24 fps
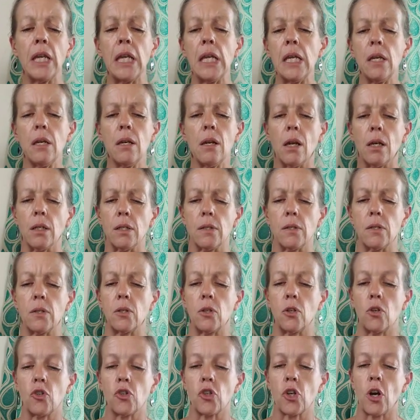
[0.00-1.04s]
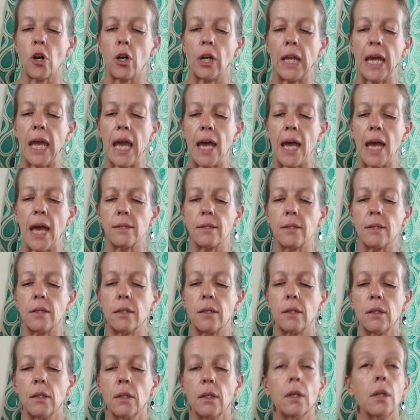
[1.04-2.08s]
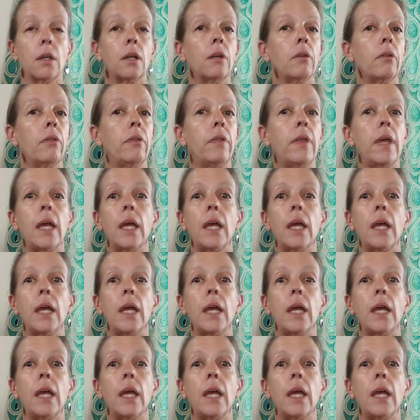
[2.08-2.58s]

many times, but they've never made it.